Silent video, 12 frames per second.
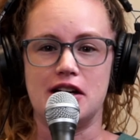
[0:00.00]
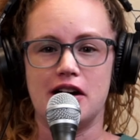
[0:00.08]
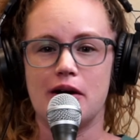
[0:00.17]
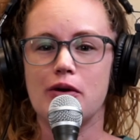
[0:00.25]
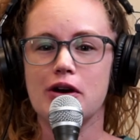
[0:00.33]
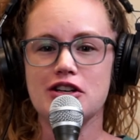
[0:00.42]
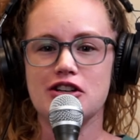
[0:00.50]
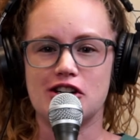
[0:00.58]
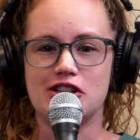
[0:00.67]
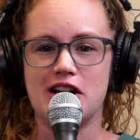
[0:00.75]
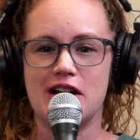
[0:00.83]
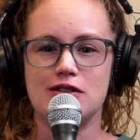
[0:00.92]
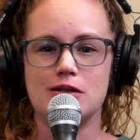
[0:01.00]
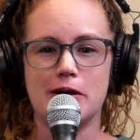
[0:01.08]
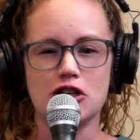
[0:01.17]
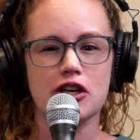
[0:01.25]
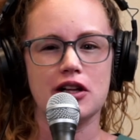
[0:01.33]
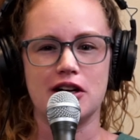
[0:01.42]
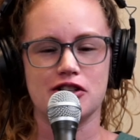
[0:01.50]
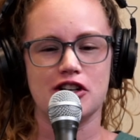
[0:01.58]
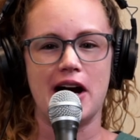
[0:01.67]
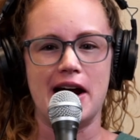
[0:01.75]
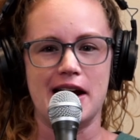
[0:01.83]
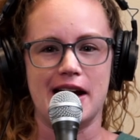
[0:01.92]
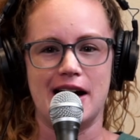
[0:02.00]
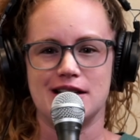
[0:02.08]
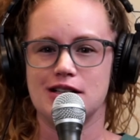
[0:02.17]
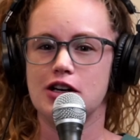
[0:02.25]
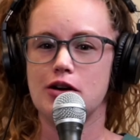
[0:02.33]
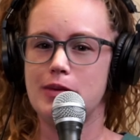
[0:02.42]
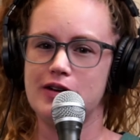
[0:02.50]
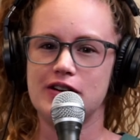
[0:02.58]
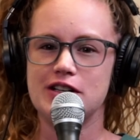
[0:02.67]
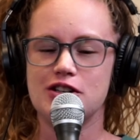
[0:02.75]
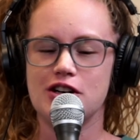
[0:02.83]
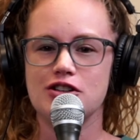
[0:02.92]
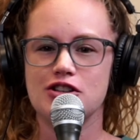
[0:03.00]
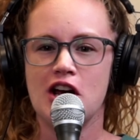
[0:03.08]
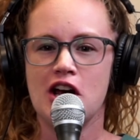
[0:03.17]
And I wanted Dr. Taves, especially cluster headache, has a good amount of research.